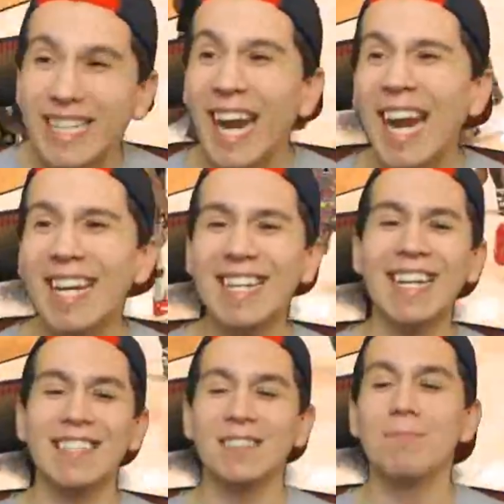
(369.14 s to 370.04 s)
But
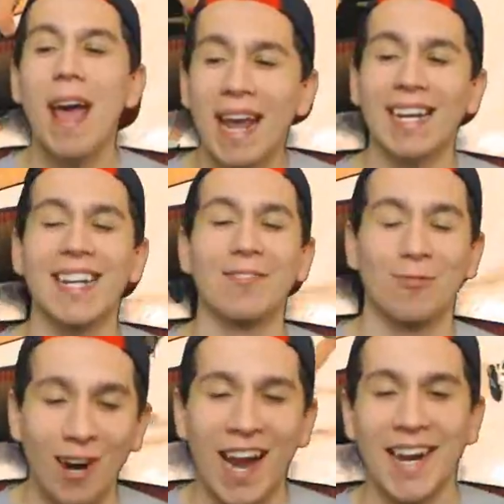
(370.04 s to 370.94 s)
Kiki is making it
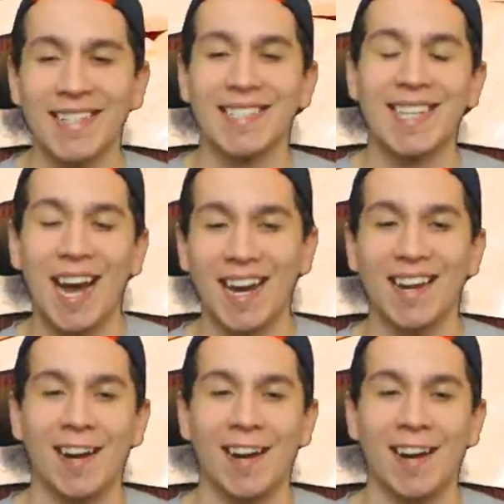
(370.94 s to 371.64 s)
rain to tie it